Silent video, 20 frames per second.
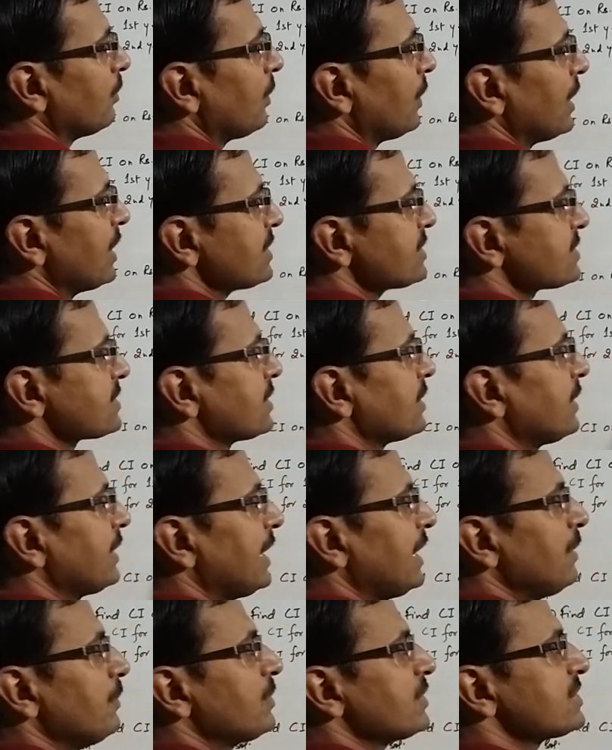plus
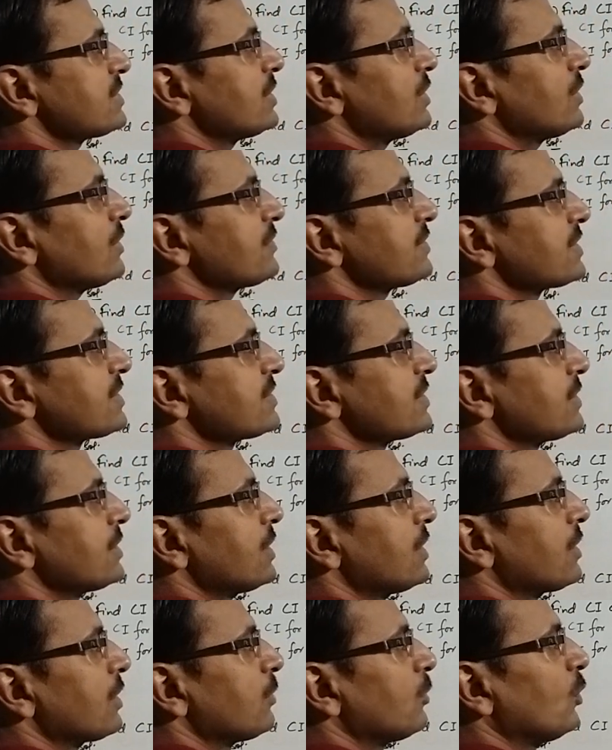10% of
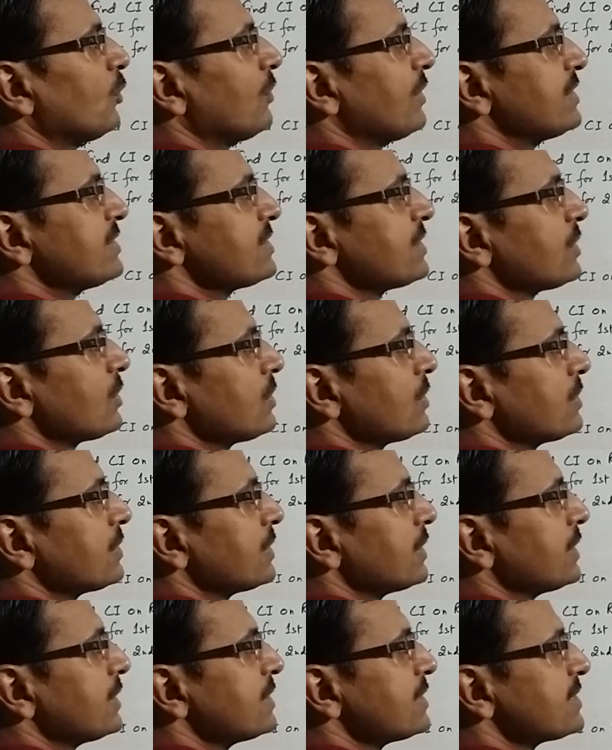600, remove 10,
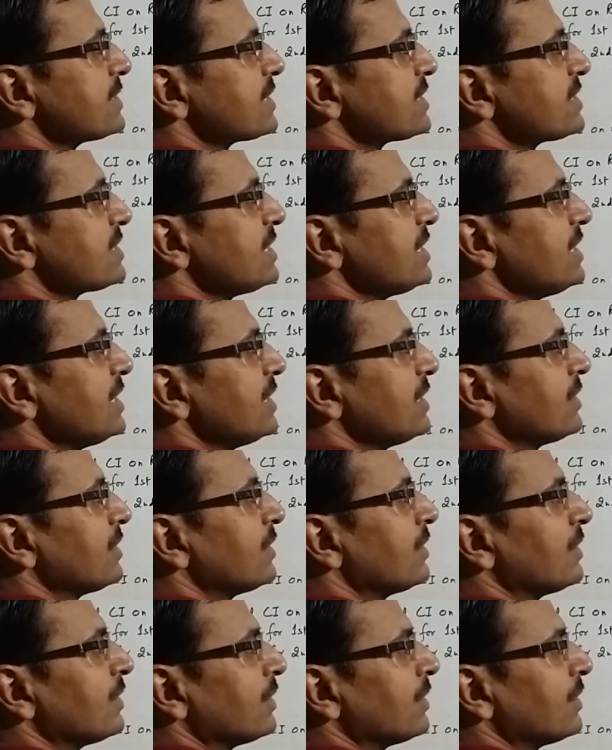this is 60.